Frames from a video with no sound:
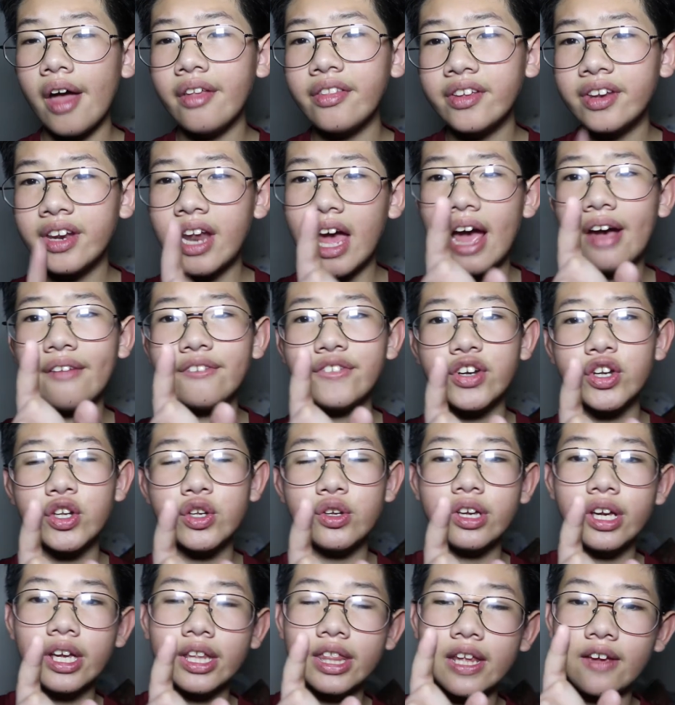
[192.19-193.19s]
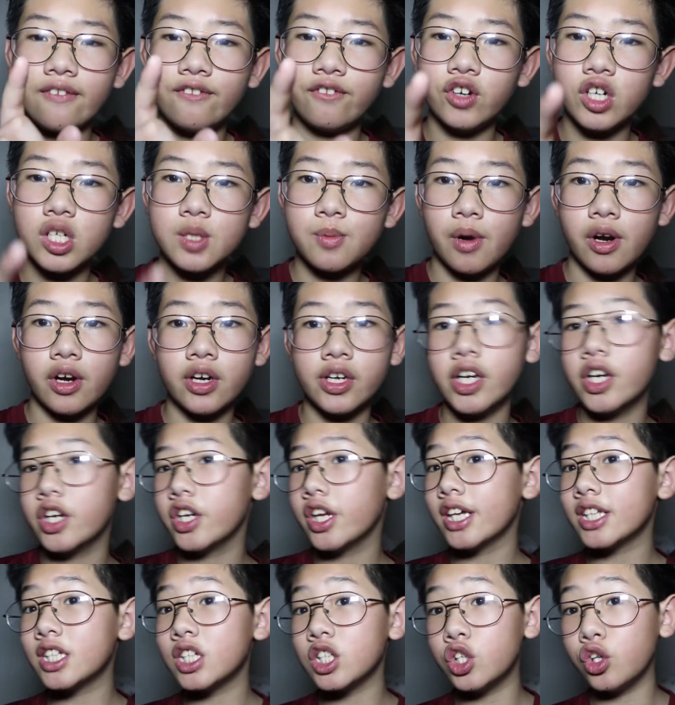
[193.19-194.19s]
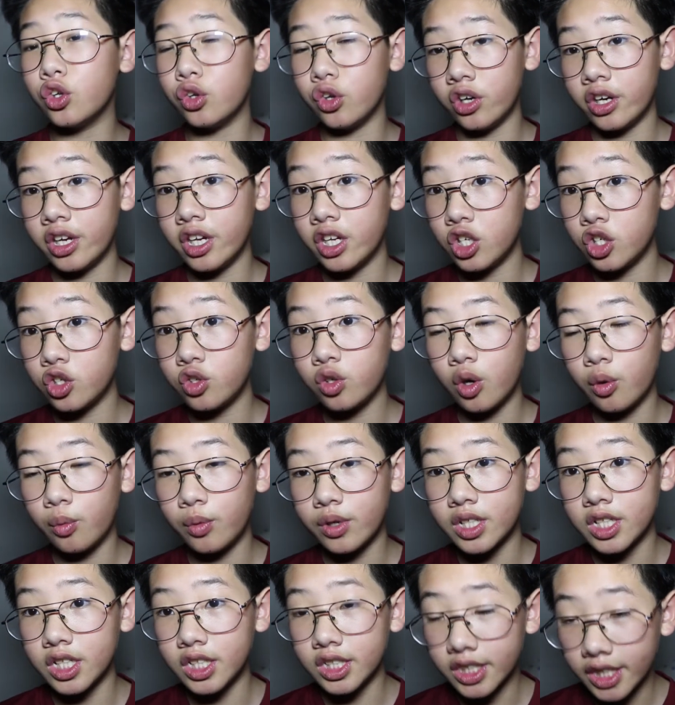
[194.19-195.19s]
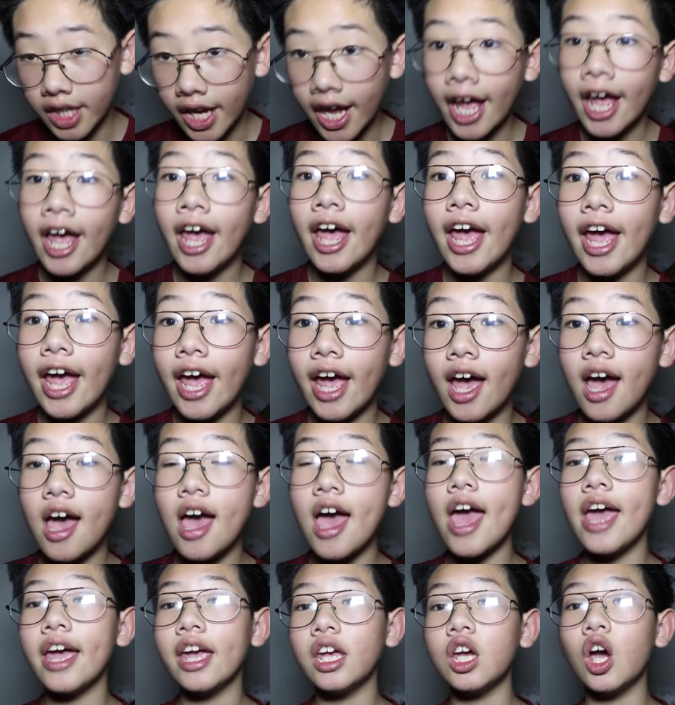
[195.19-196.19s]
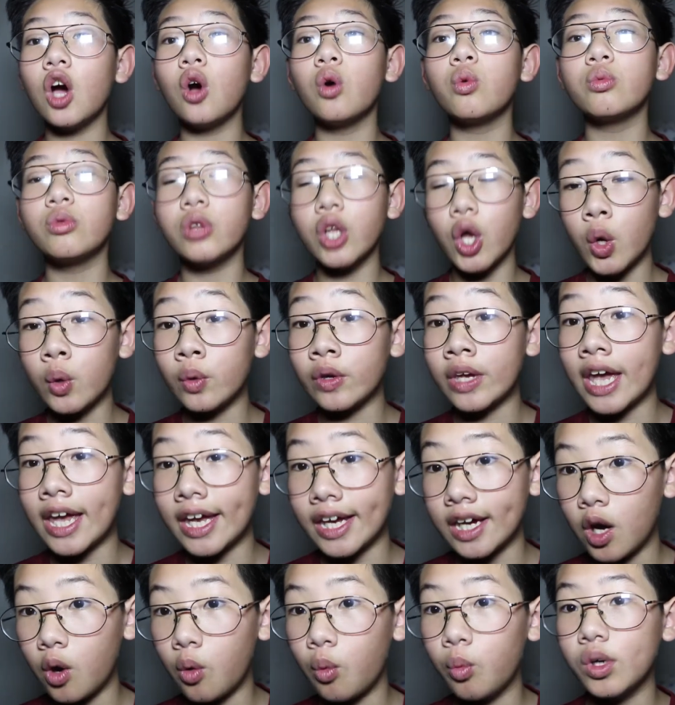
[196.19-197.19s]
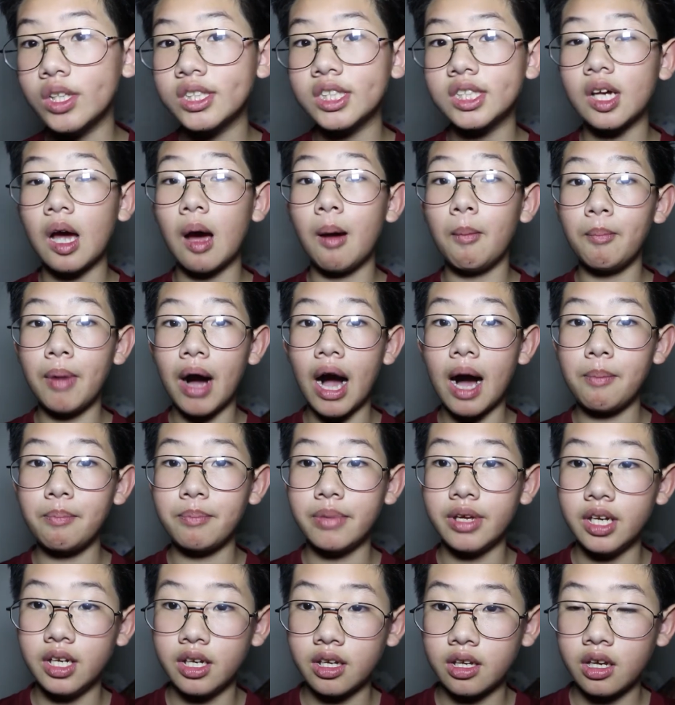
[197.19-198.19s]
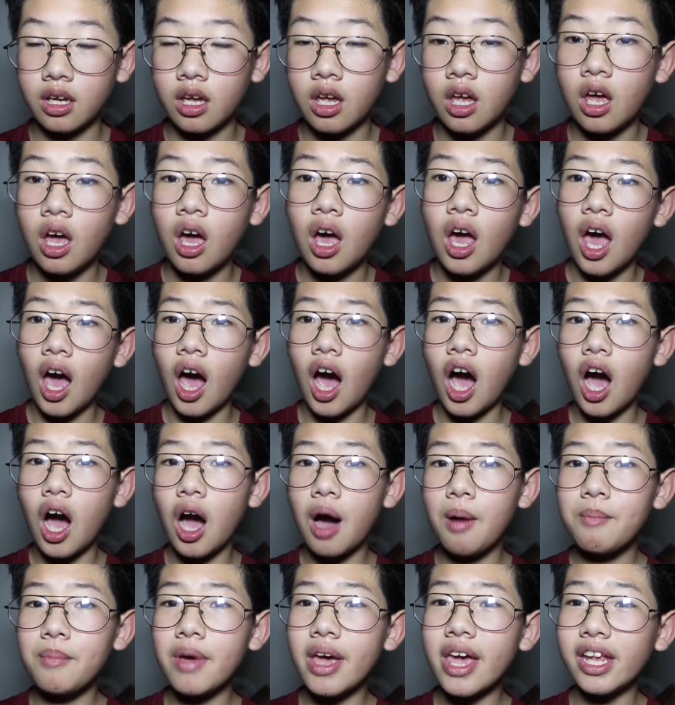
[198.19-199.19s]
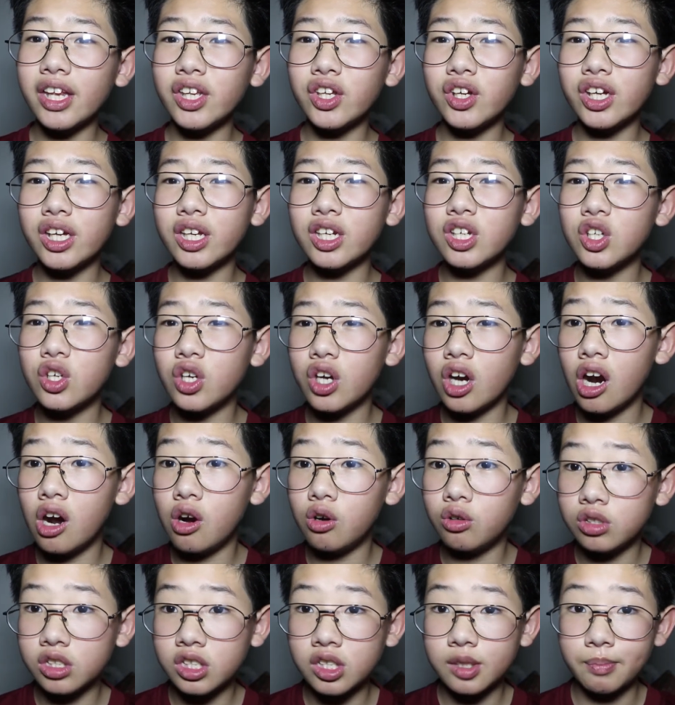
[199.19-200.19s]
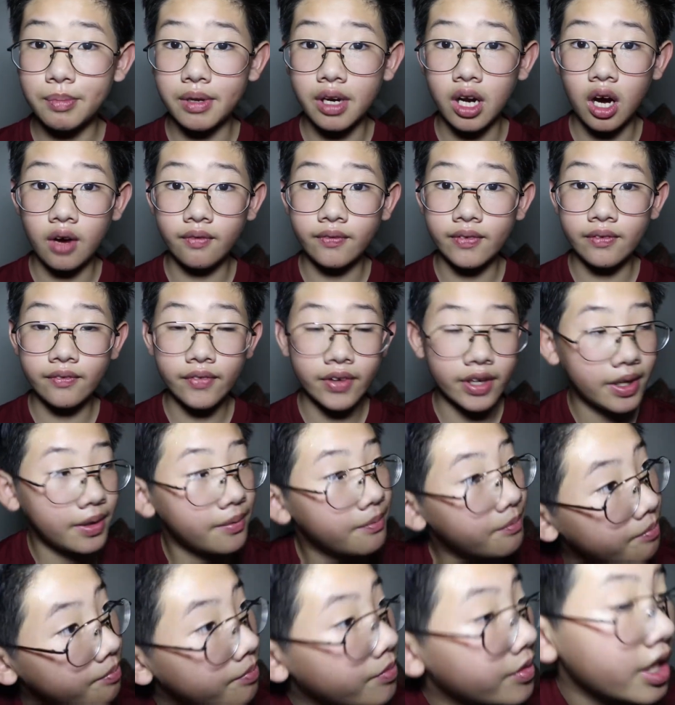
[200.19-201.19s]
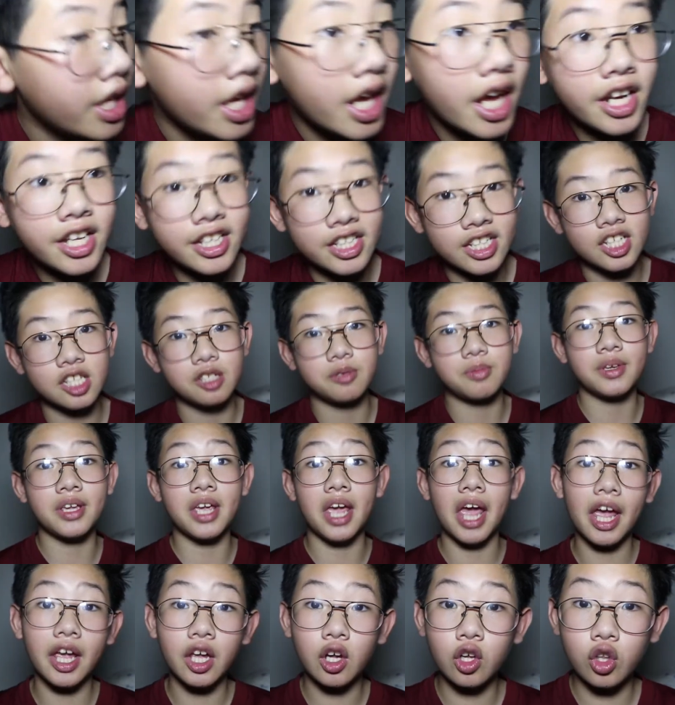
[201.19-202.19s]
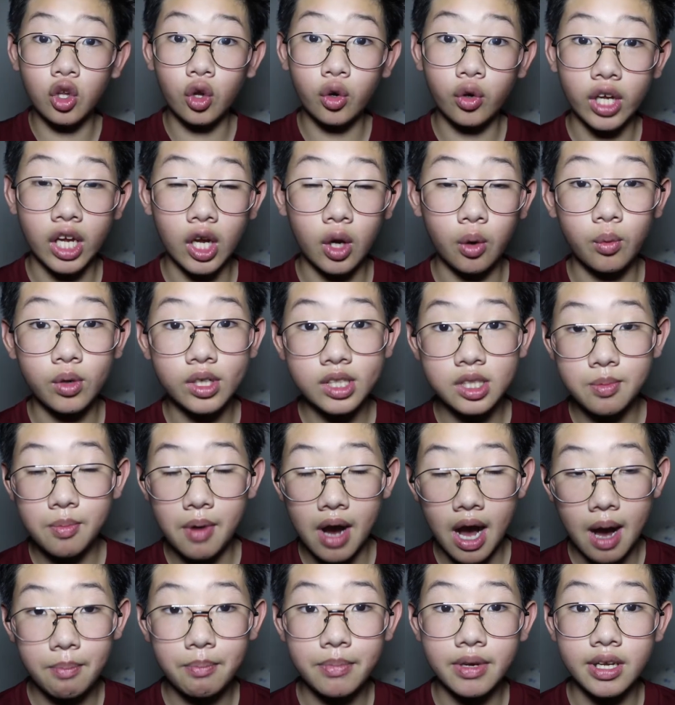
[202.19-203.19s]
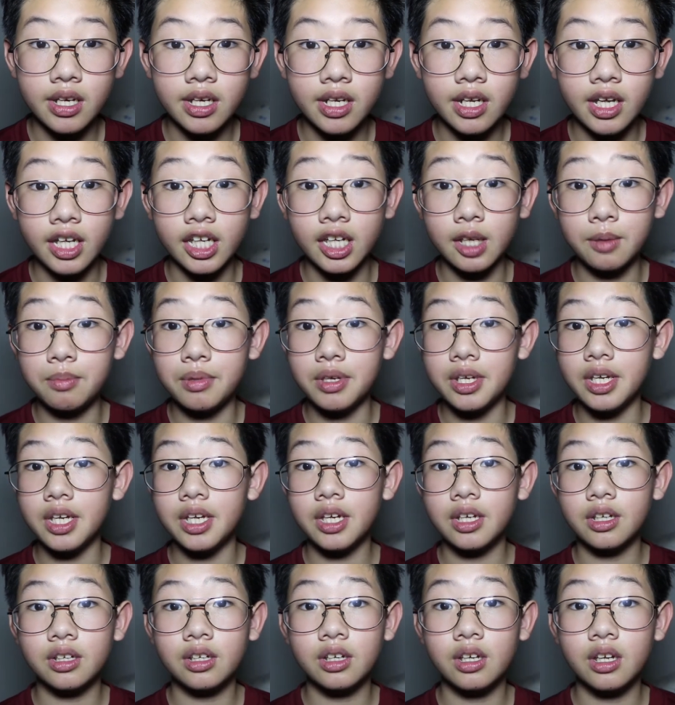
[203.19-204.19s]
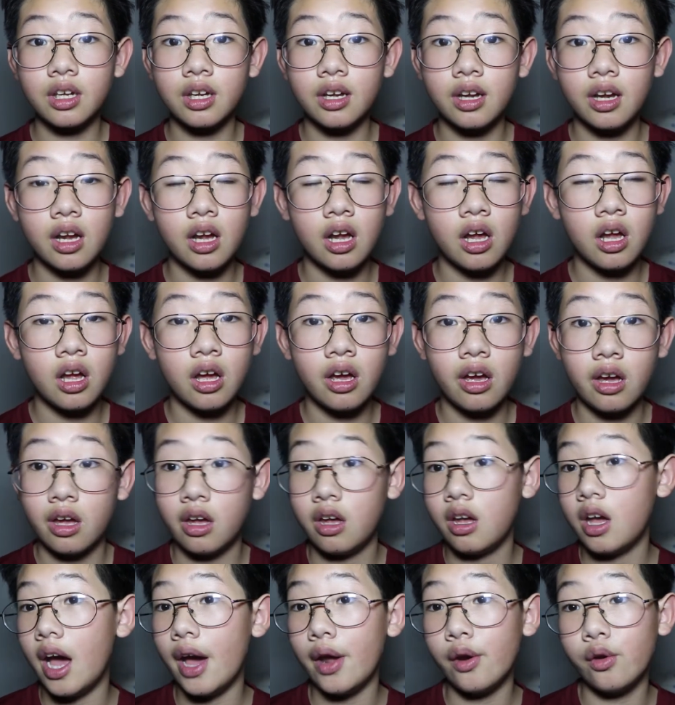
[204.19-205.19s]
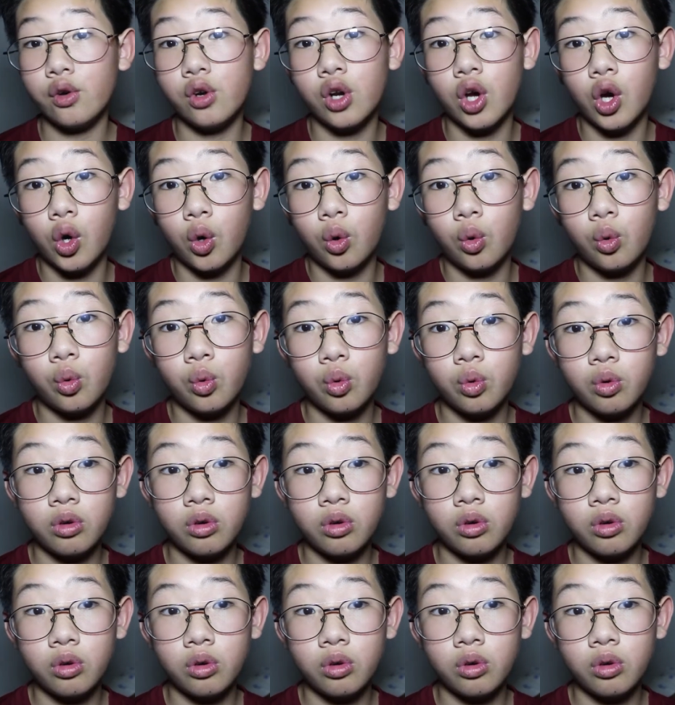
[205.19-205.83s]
And then after you get that first part done, you have to do your intro, which is, Ayo, Logan, what's poppin'? And you could do your own spin-off of it. It doesn't have to be, Ayo, Logan, what's poppin'? It could be, I don't know.